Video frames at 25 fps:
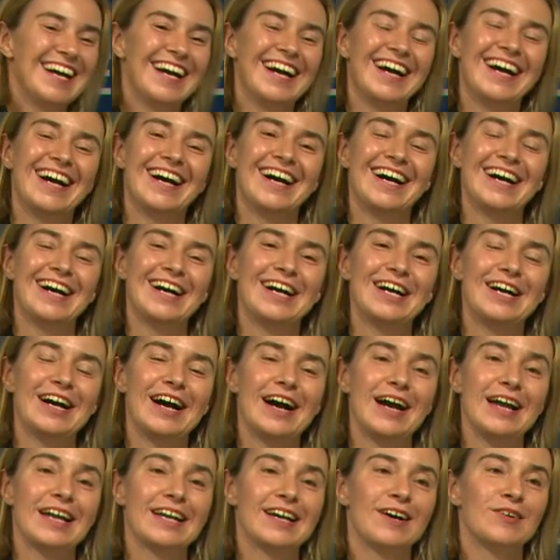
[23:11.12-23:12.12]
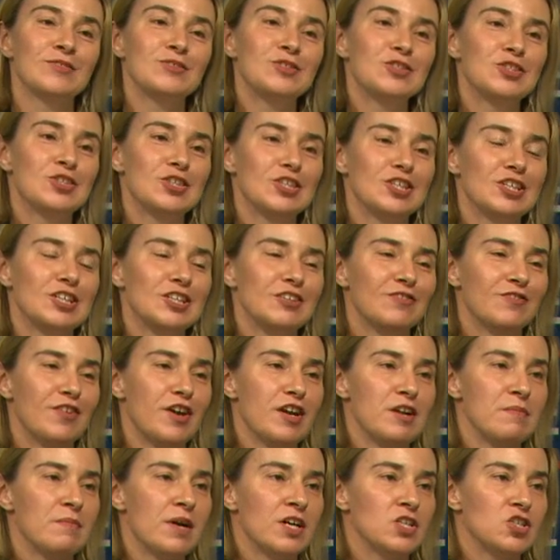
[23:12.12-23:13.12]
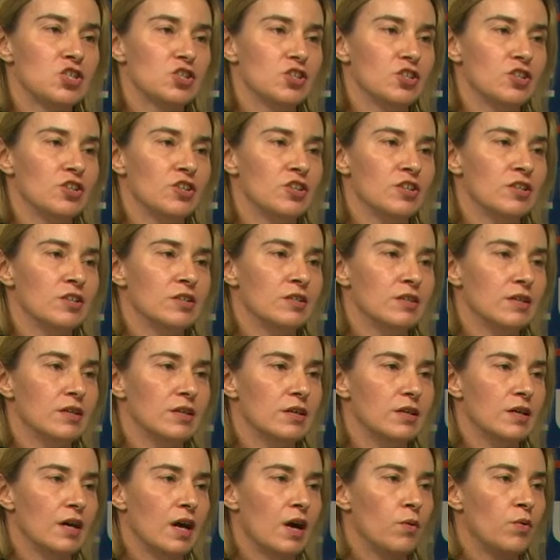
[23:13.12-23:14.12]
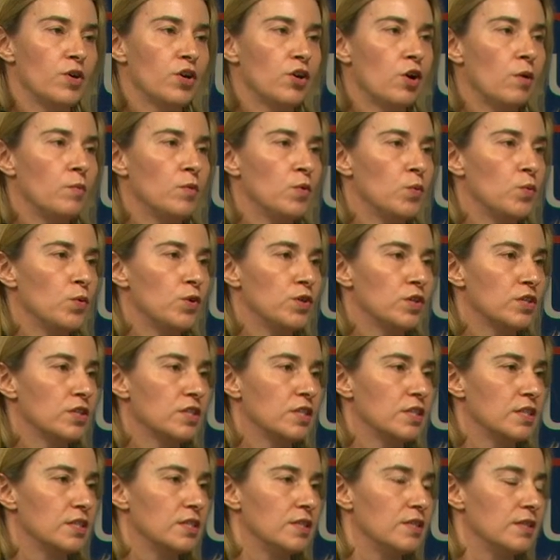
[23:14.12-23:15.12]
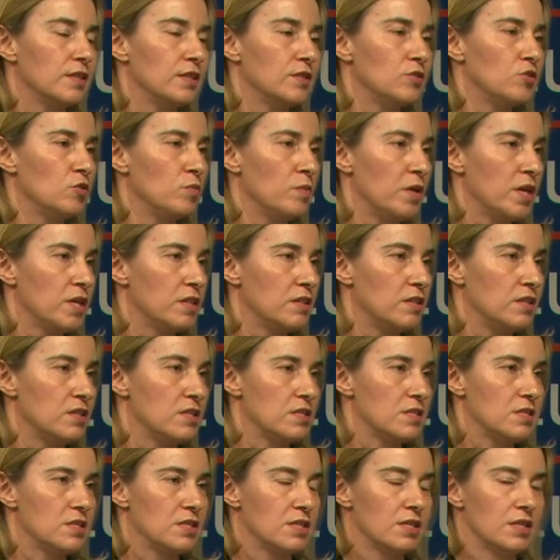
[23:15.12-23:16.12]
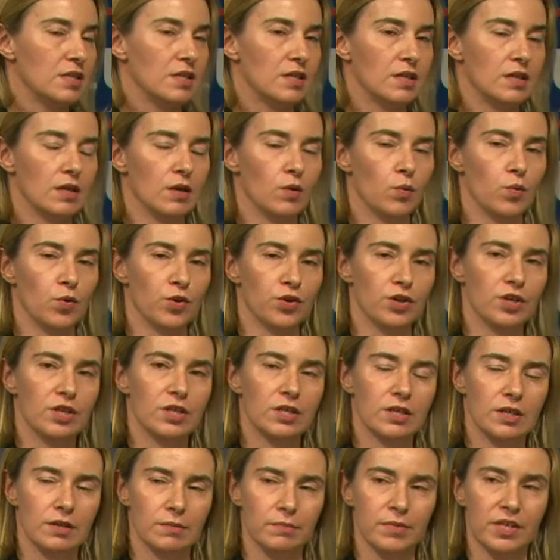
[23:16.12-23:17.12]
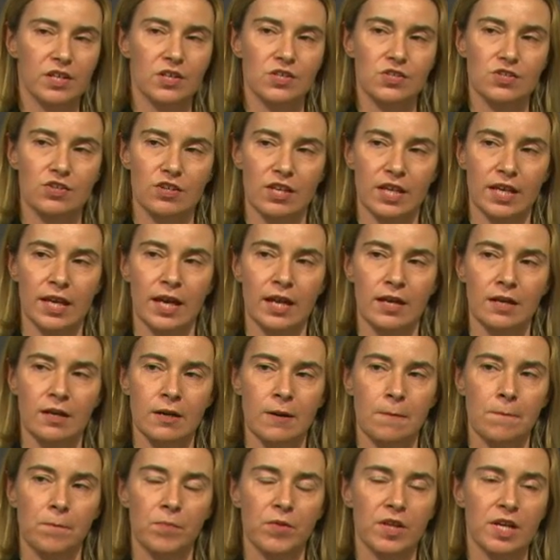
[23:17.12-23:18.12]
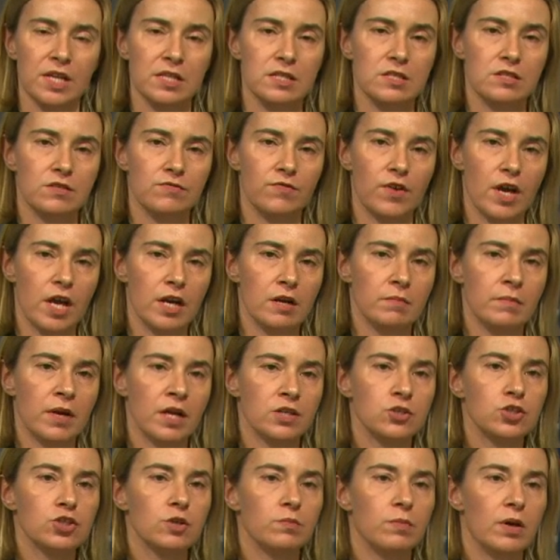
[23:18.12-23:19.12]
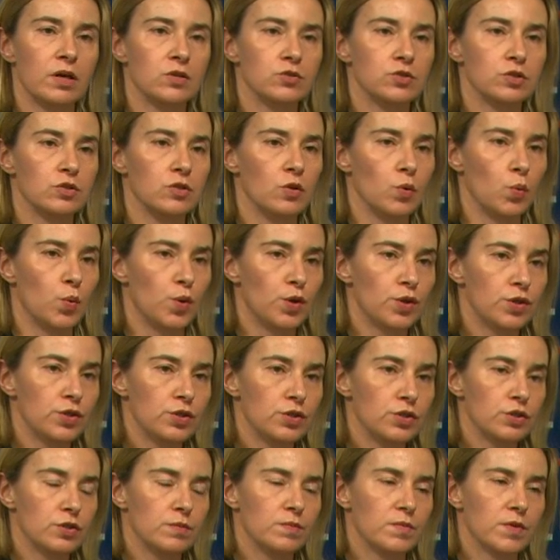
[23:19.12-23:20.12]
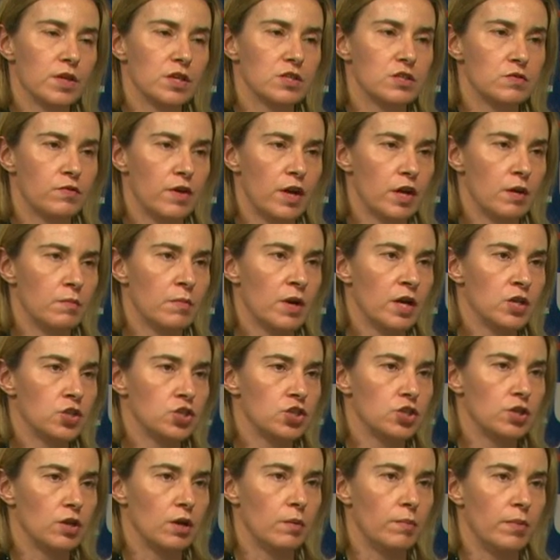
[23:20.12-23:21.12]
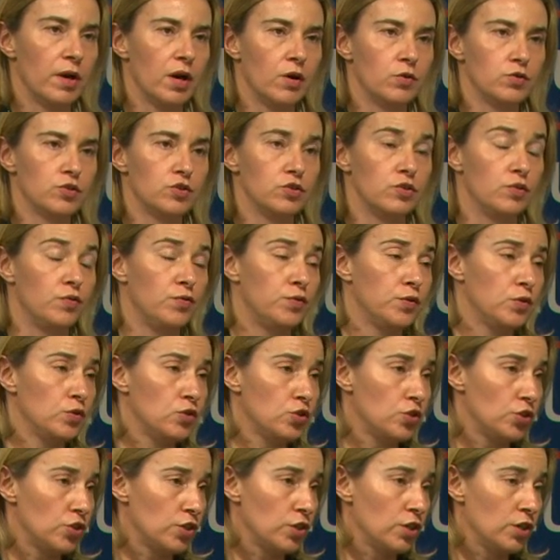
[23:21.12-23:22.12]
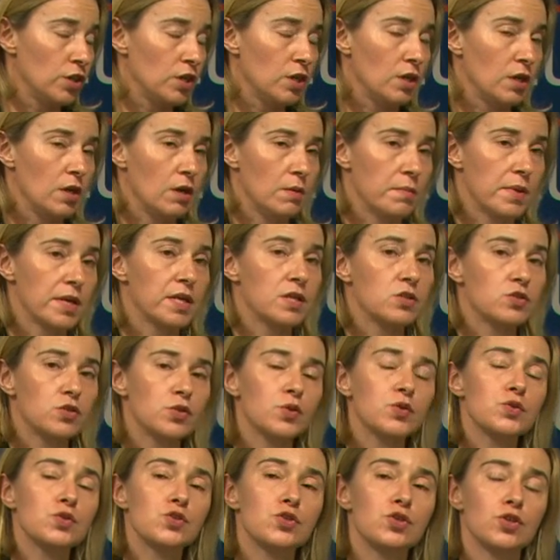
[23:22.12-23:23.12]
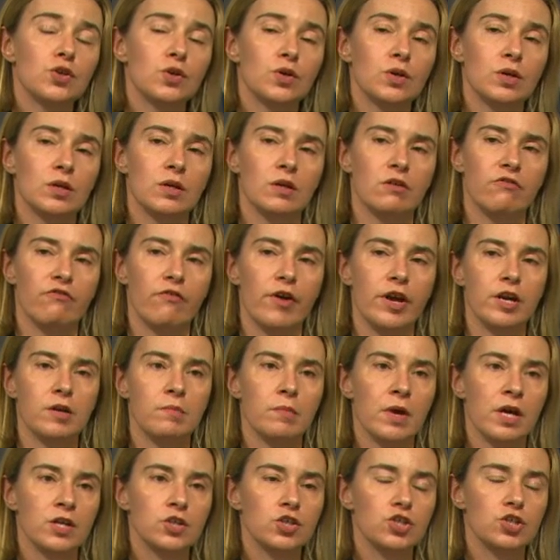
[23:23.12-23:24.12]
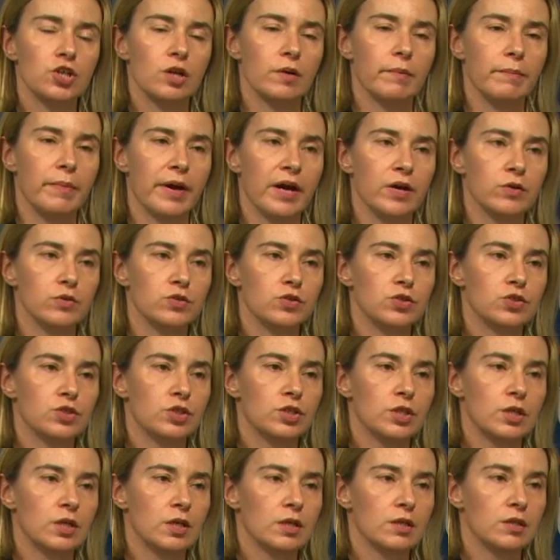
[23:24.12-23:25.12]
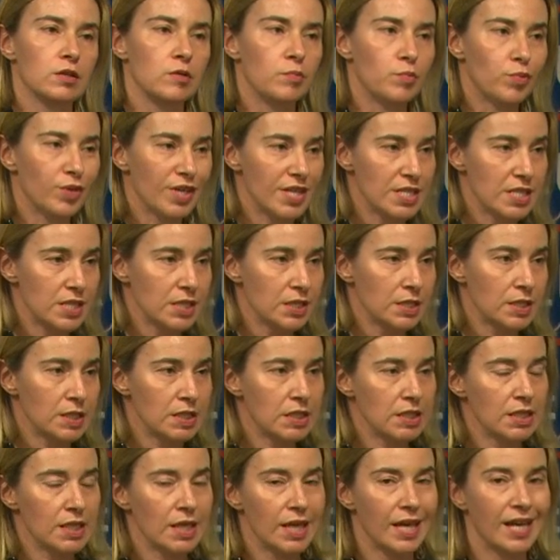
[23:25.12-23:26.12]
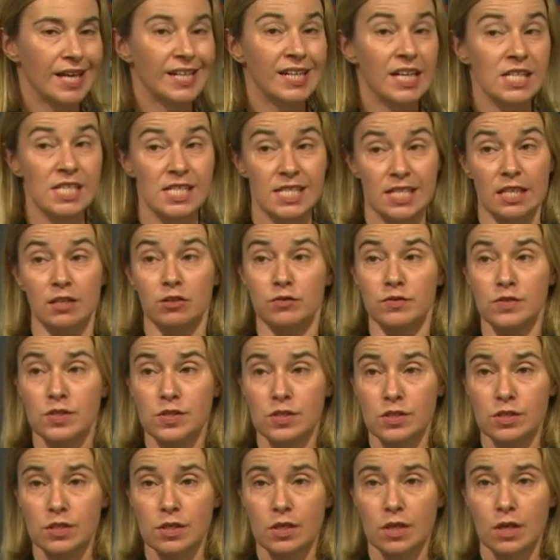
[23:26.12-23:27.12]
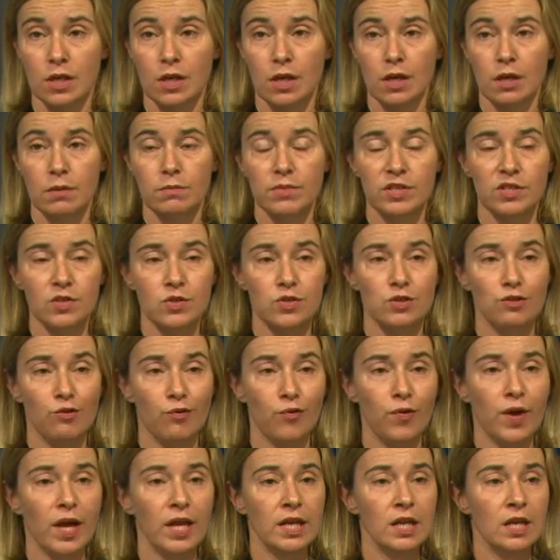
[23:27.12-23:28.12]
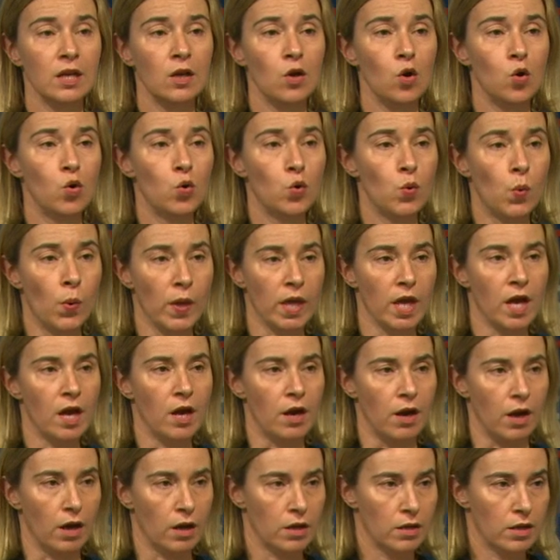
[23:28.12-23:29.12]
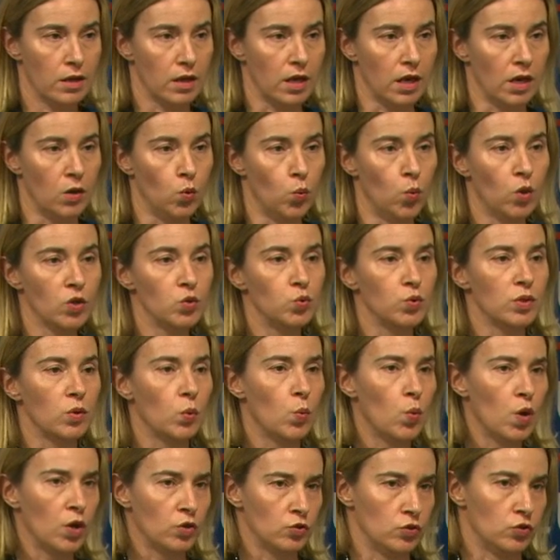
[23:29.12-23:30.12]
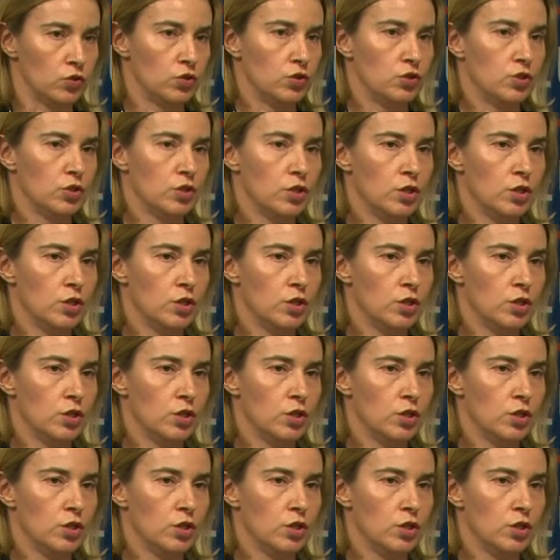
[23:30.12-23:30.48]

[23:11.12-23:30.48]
I count very much on our common work to make this work, because again, it's very much about the world, it's very much about the future, but it's also very much about the present and ourselves, because defining who we are and what we want